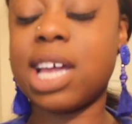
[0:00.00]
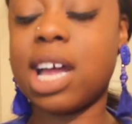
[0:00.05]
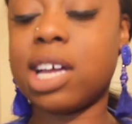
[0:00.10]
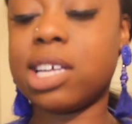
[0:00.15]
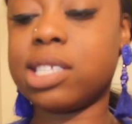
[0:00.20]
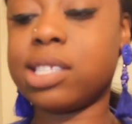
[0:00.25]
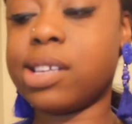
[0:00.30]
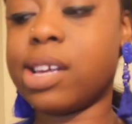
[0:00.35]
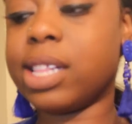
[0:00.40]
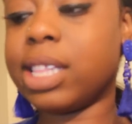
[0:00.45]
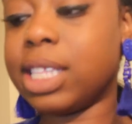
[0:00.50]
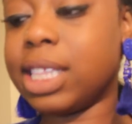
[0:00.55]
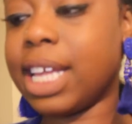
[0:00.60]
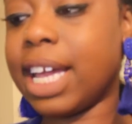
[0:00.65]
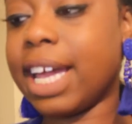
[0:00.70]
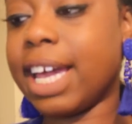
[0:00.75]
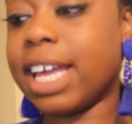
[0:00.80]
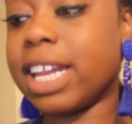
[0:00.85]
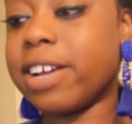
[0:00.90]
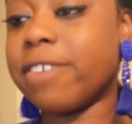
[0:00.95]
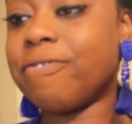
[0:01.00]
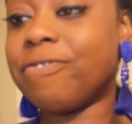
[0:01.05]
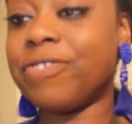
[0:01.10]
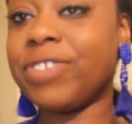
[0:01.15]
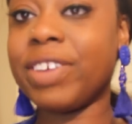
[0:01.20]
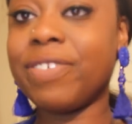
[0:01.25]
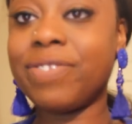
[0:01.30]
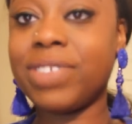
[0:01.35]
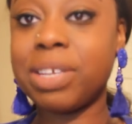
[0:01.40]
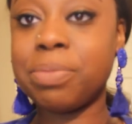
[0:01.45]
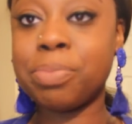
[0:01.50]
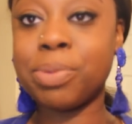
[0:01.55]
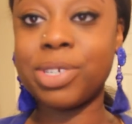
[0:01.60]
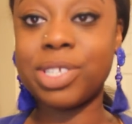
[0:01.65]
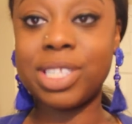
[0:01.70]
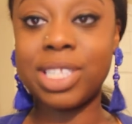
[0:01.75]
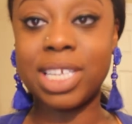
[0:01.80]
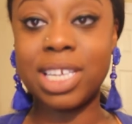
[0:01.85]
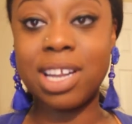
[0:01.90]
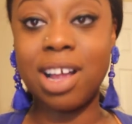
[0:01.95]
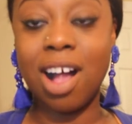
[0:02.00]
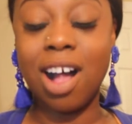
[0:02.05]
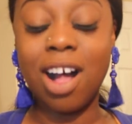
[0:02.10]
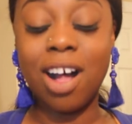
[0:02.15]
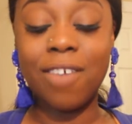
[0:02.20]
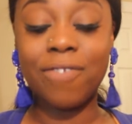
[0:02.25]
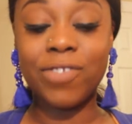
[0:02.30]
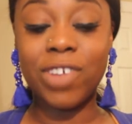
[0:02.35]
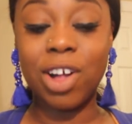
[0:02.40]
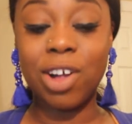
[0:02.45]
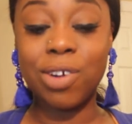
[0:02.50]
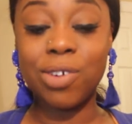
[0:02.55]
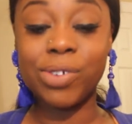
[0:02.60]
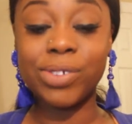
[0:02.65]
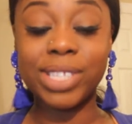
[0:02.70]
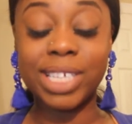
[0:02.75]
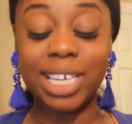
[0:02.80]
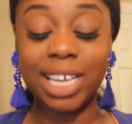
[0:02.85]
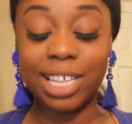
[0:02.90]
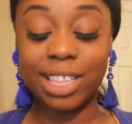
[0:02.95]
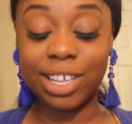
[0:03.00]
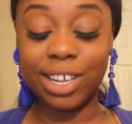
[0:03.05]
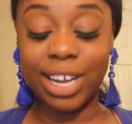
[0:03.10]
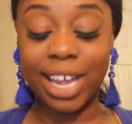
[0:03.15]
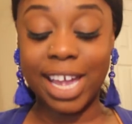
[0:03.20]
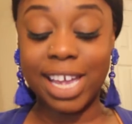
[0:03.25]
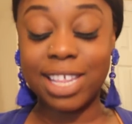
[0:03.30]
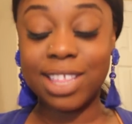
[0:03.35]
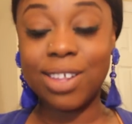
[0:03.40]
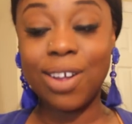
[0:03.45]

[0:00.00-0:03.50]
I saw that they had a 50% off code the other day.